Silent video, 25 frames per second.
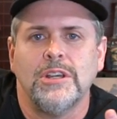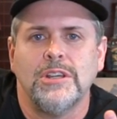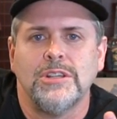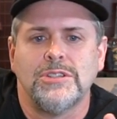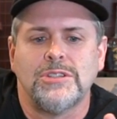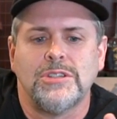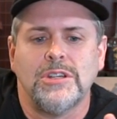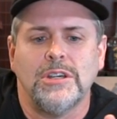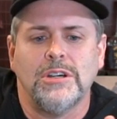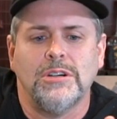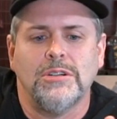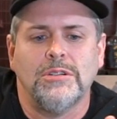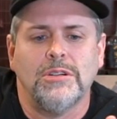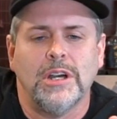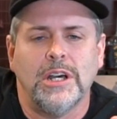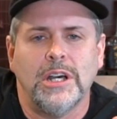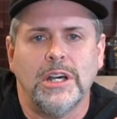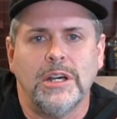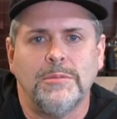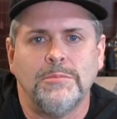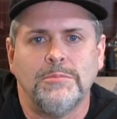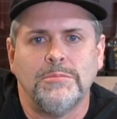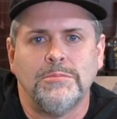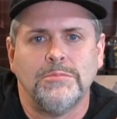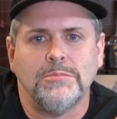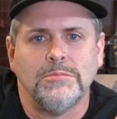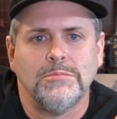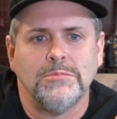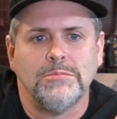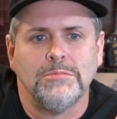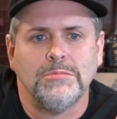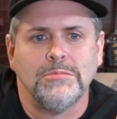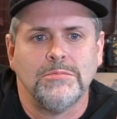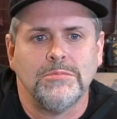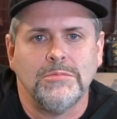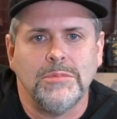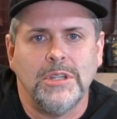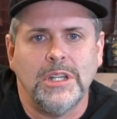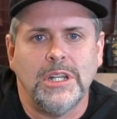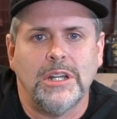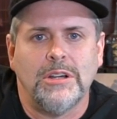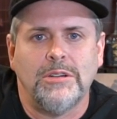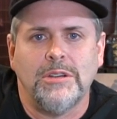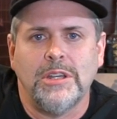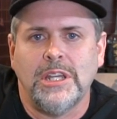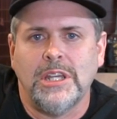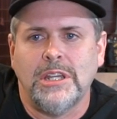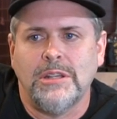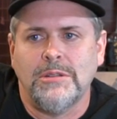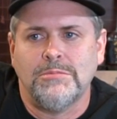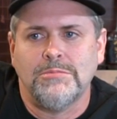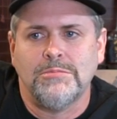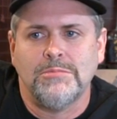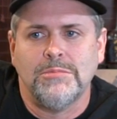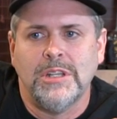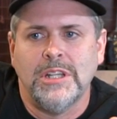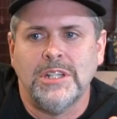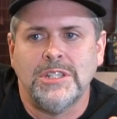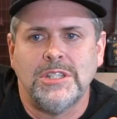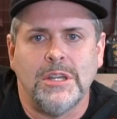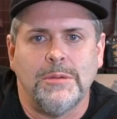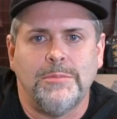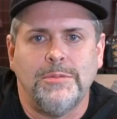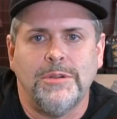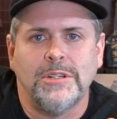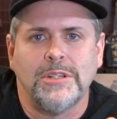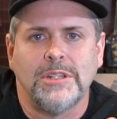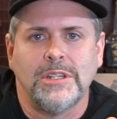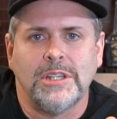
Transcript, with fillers: So, you know, he ends up